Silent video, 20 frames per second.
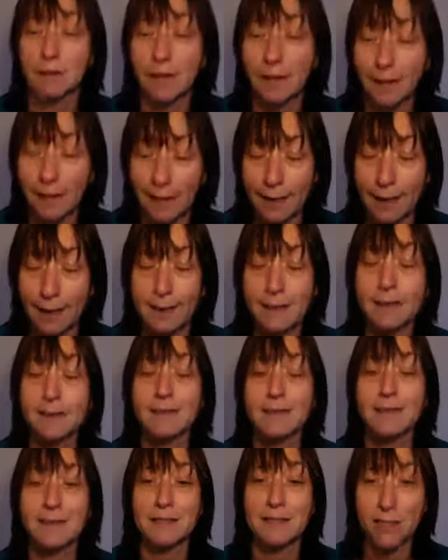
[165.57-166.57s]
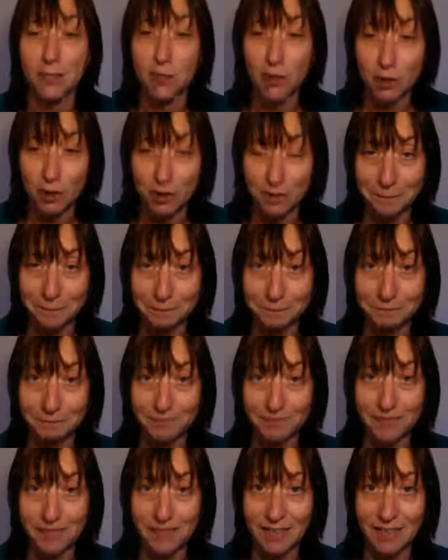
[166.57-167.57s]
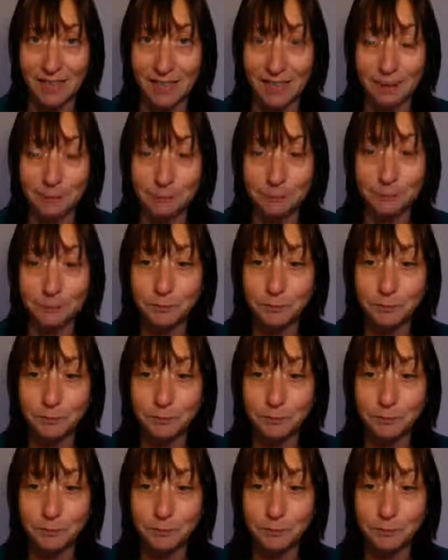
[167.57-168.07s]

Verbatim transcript: a decision, yeah,